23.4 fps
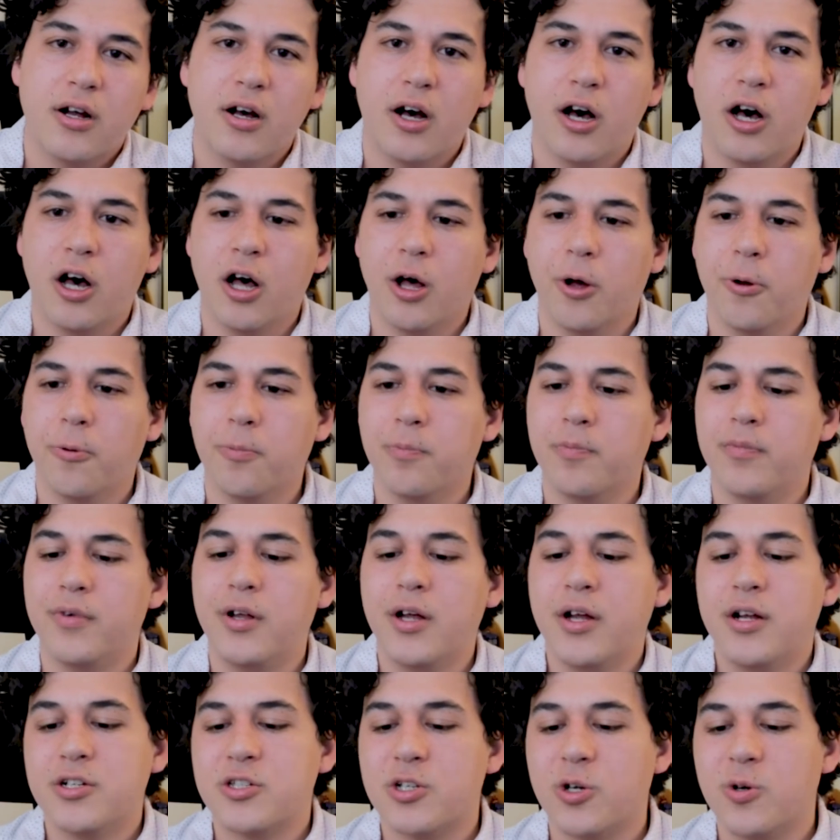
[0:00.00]

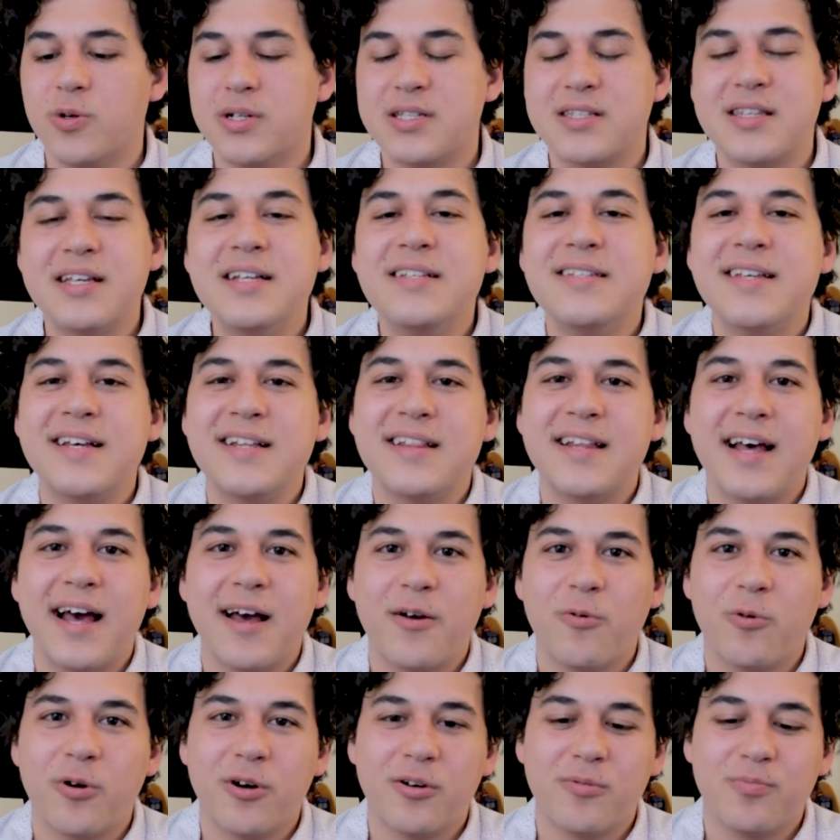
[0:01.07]
So it's things like
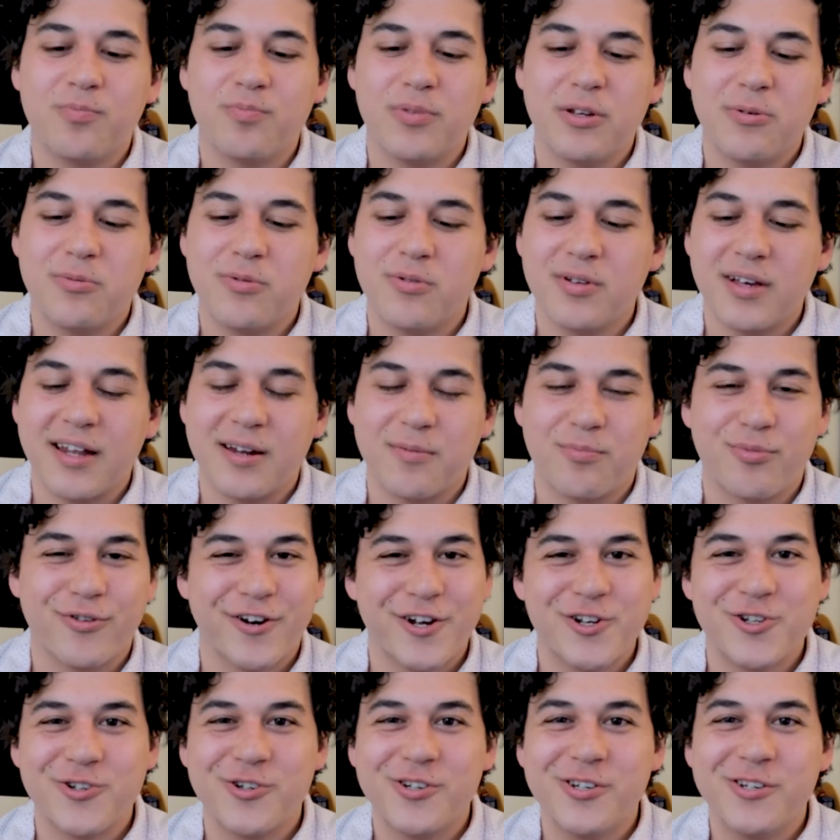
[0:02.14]
that where people kind of
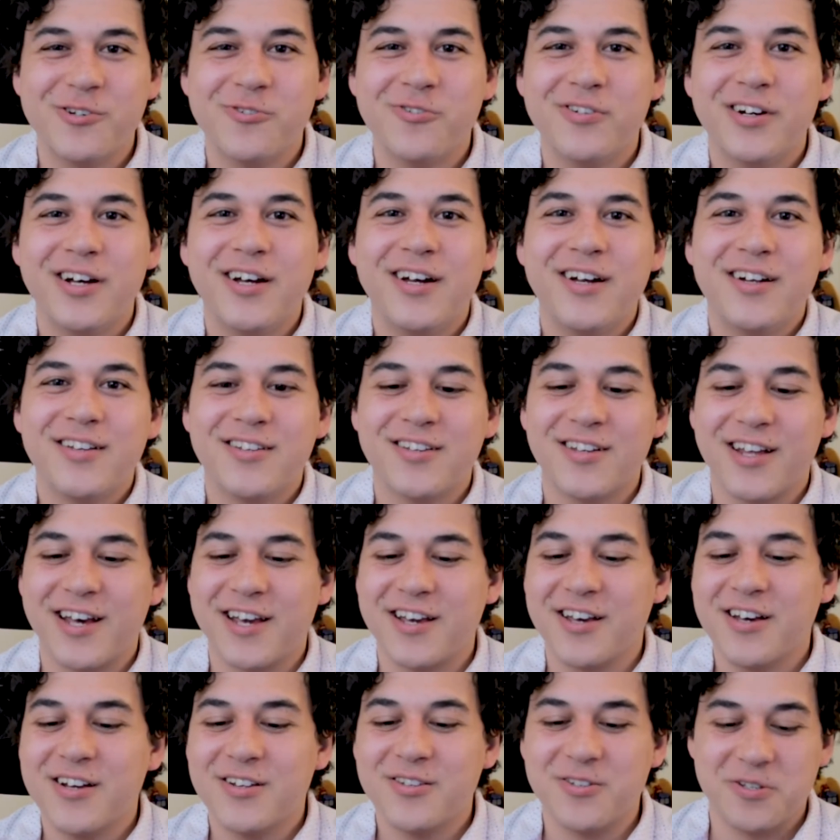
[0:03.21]
pressure you to
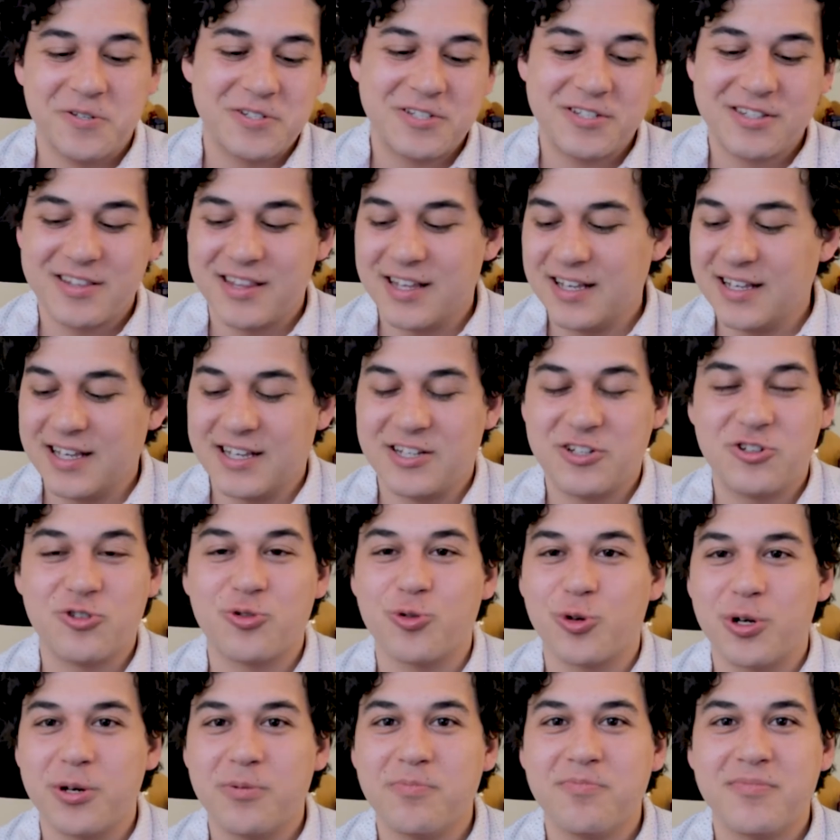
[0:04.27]
like do
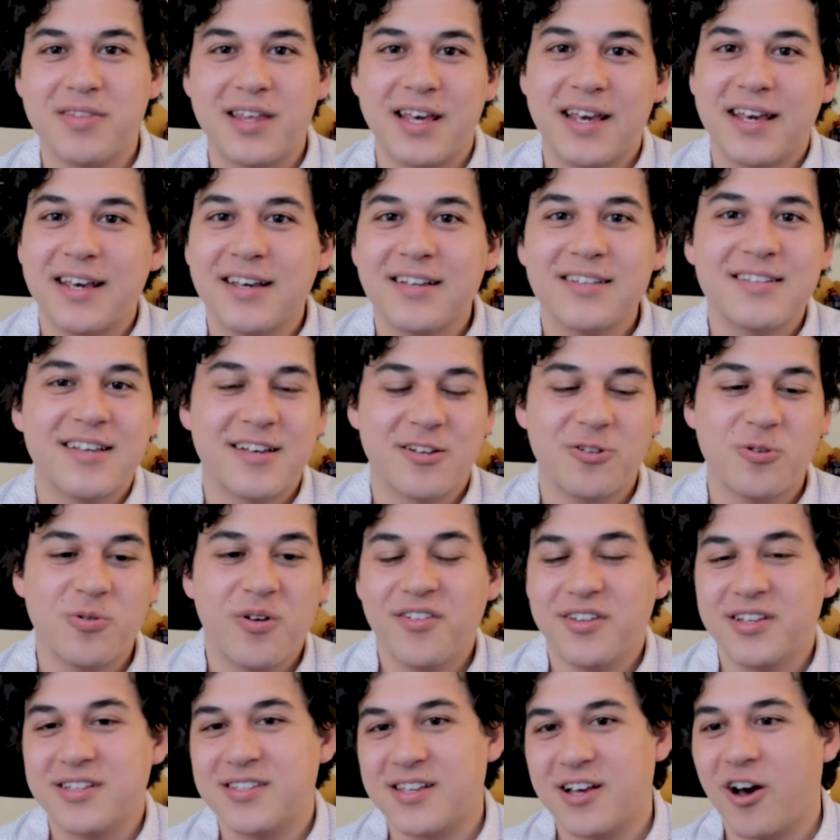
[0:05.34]
extreme things, like do
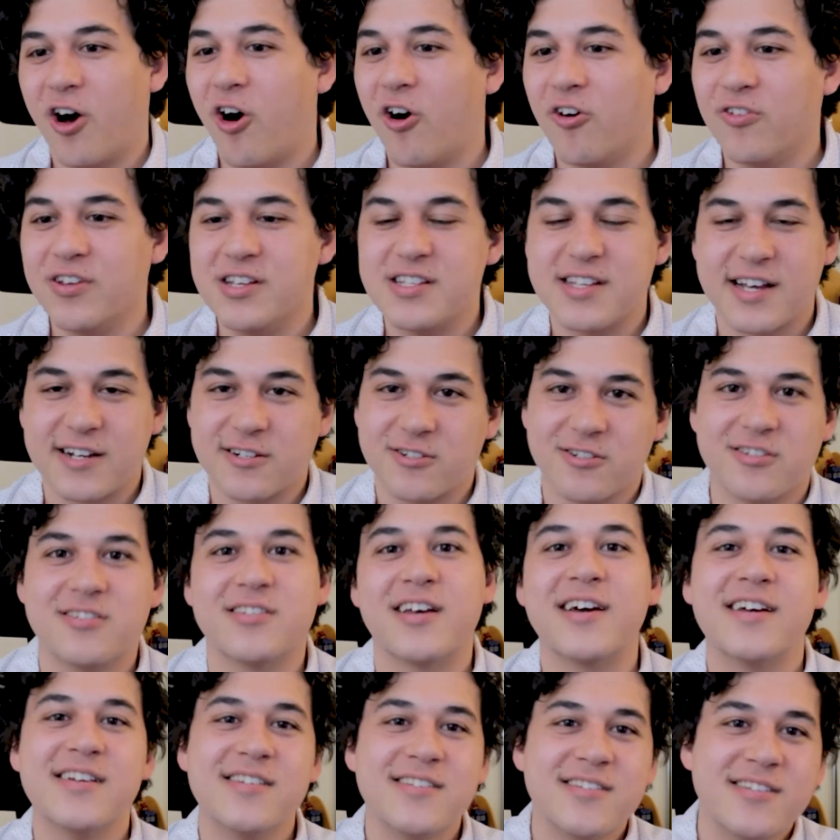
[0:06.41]
all these
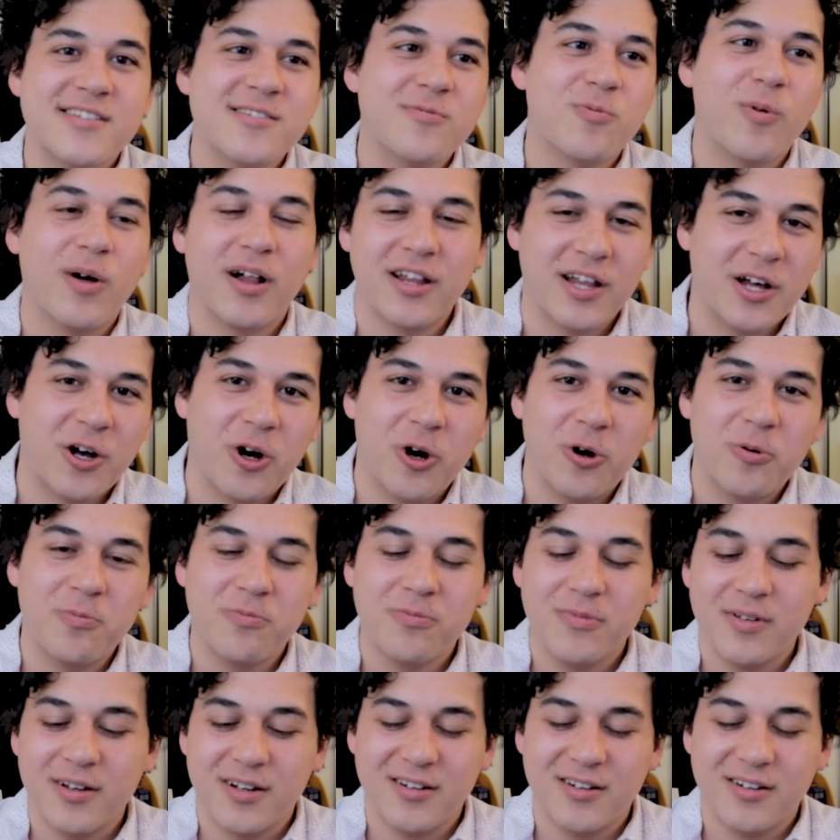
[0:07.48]
exercises while at home.